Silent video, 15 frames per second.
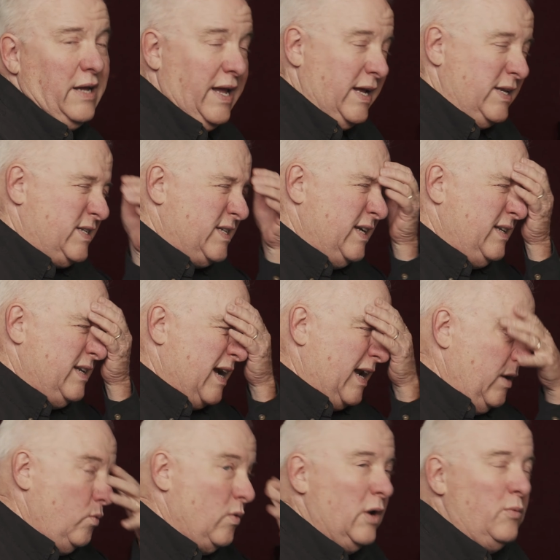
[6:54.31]

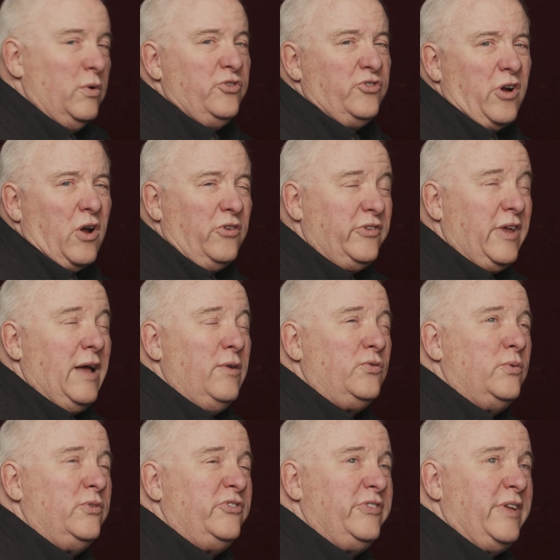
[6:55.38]
1891, when Charles Ives
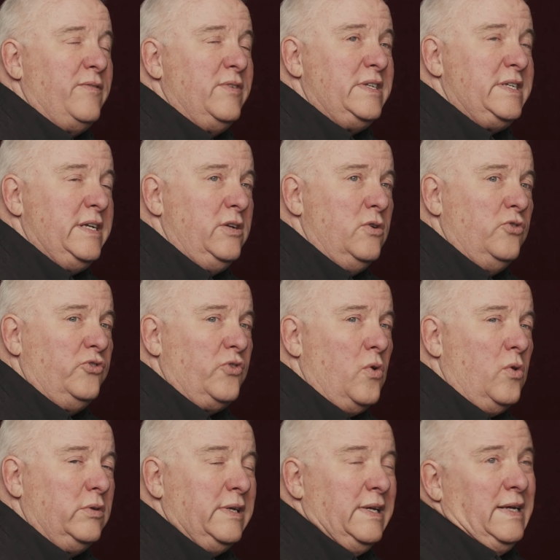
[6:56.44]
was 17 years
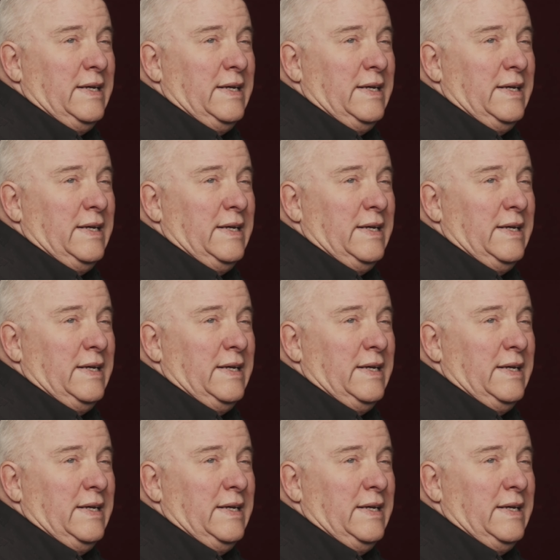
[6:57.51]
old.